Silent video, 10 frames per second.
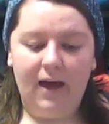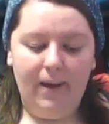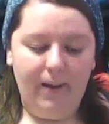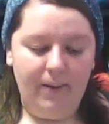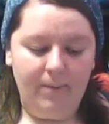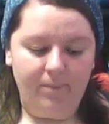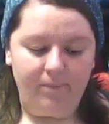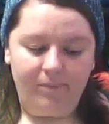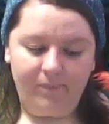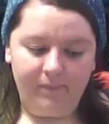
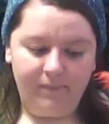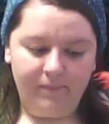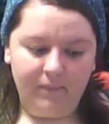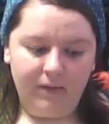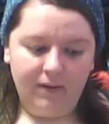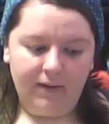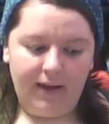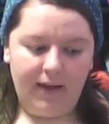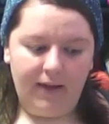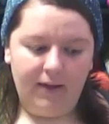and
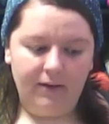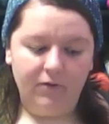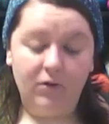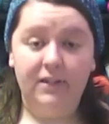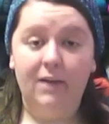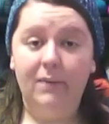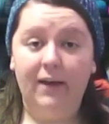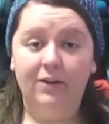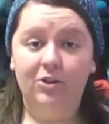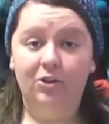of course the
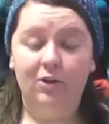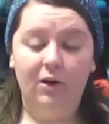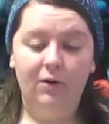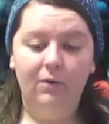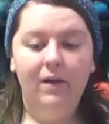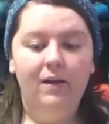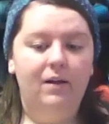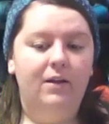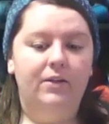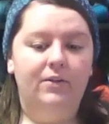alpaca show.
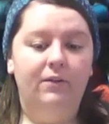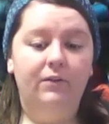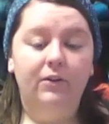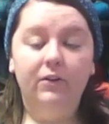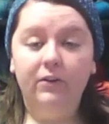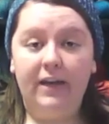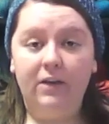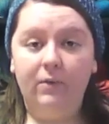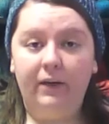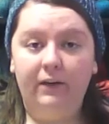So if you're
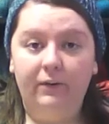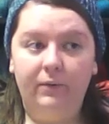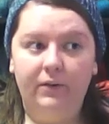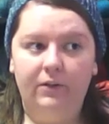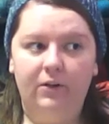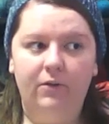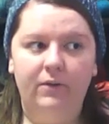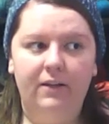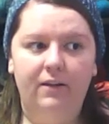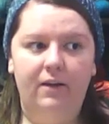anywhere,
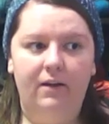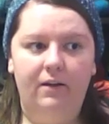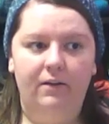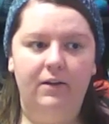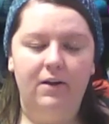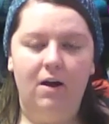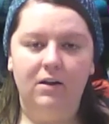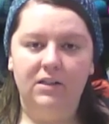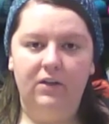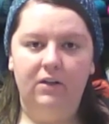within the
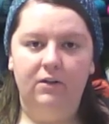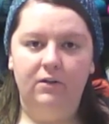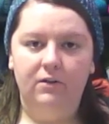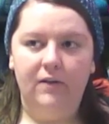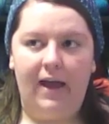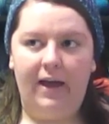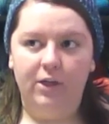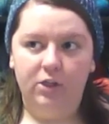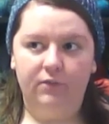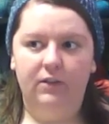Knoxville,
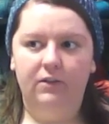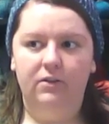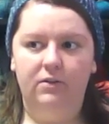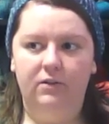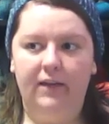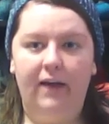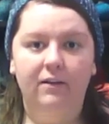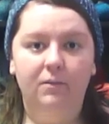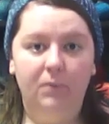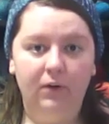Asheville,
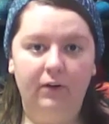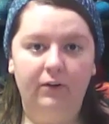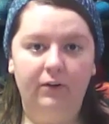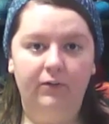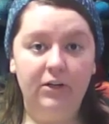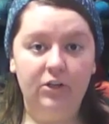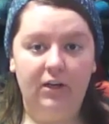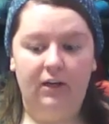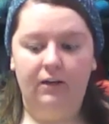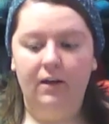Gatlinburg
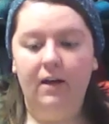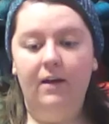region,